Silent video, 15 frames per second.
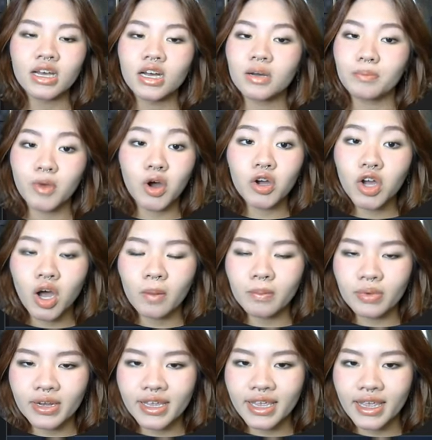a more
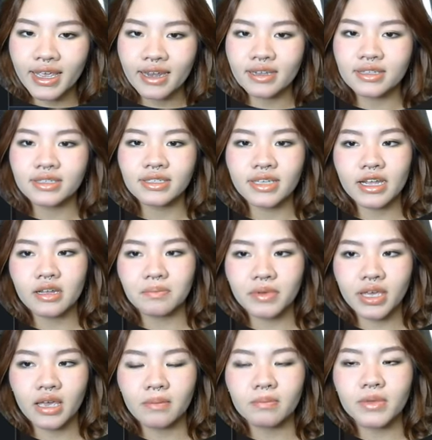complicated set of
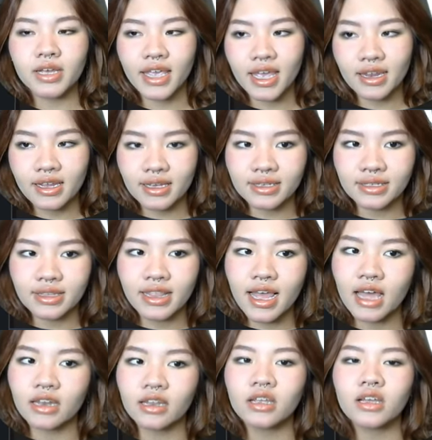game mechanics
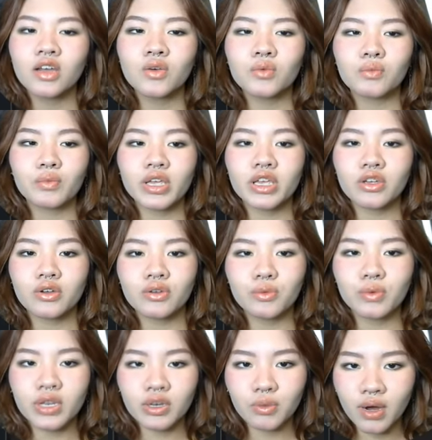than we
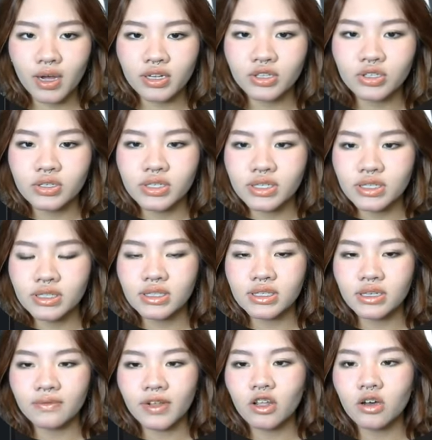want to
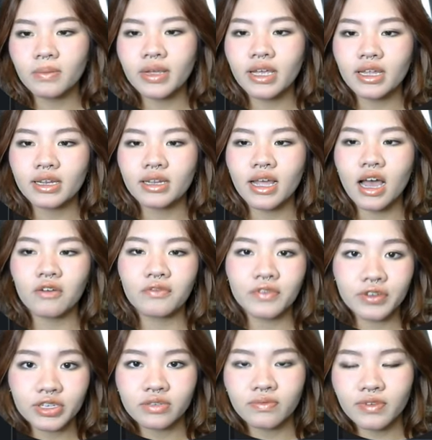develop in our
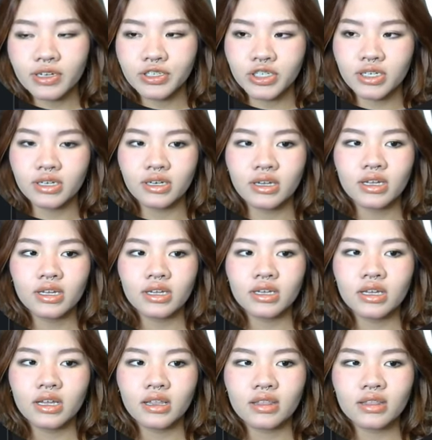first version.
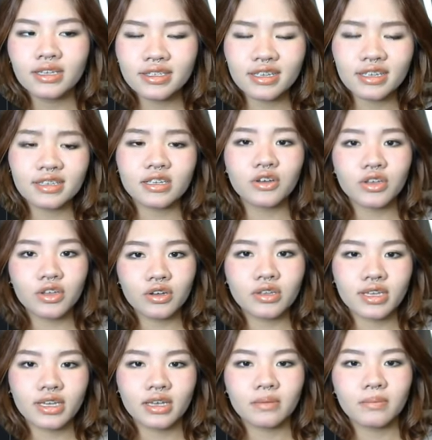This is a good
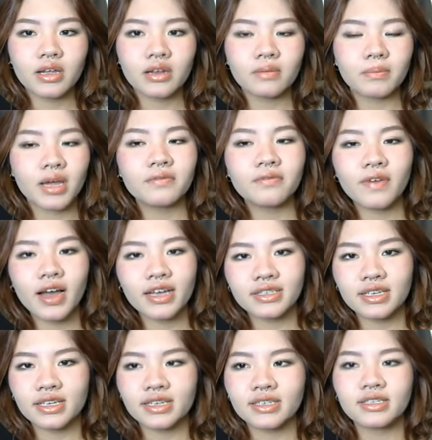thing, but my advice
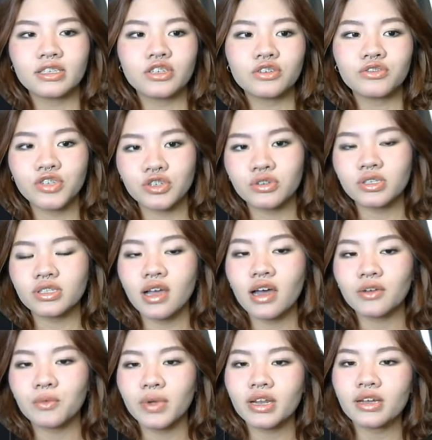is you should
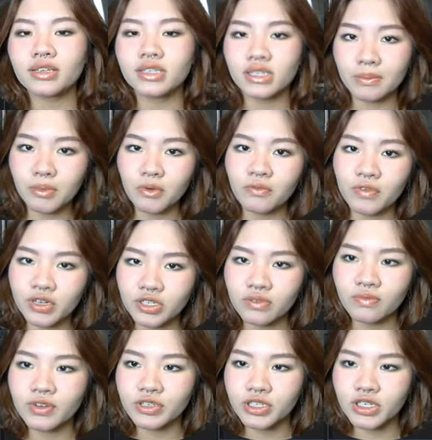start with a simple
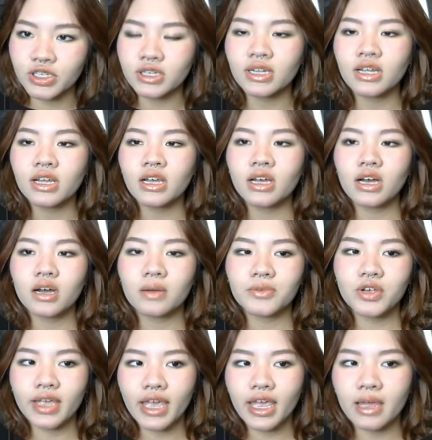first version of
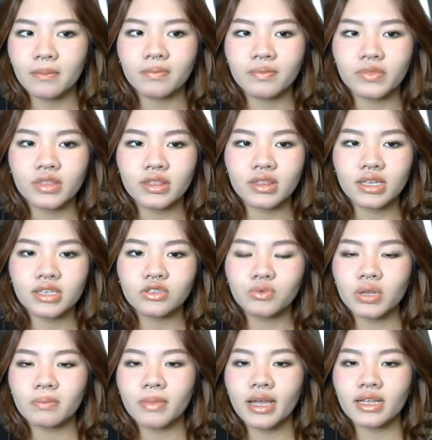your game. This
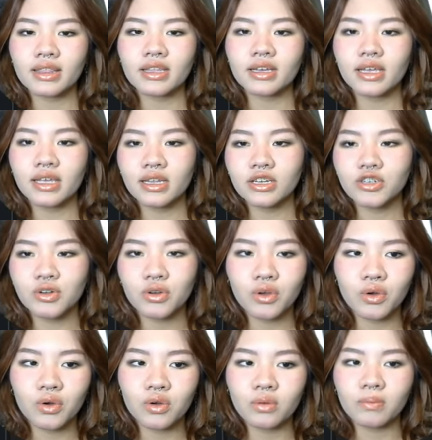will make the initial
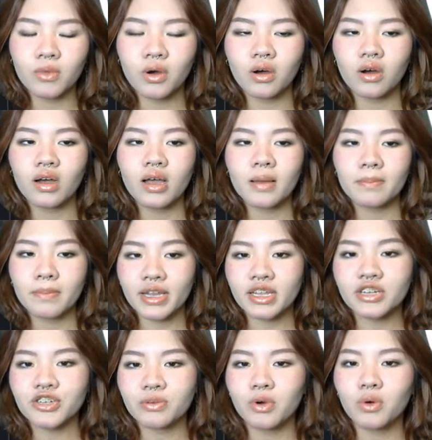code more
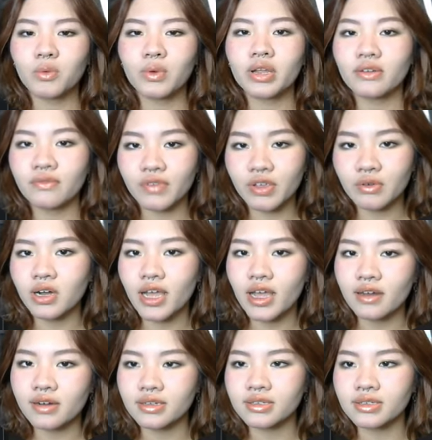manageable with fewer
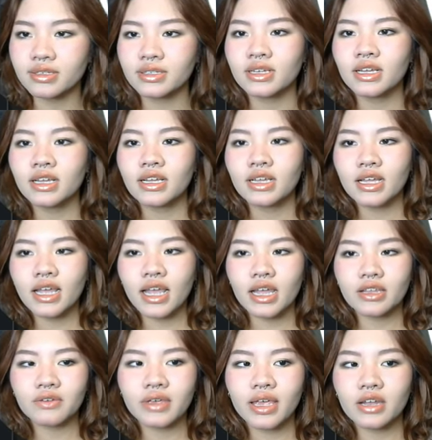errors,
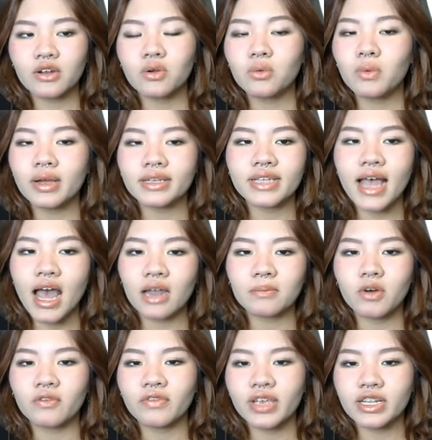and you can always add
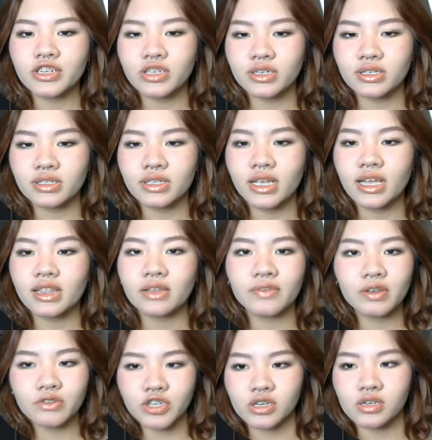more features in the
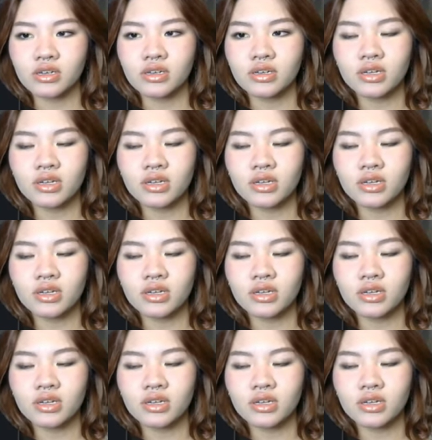future.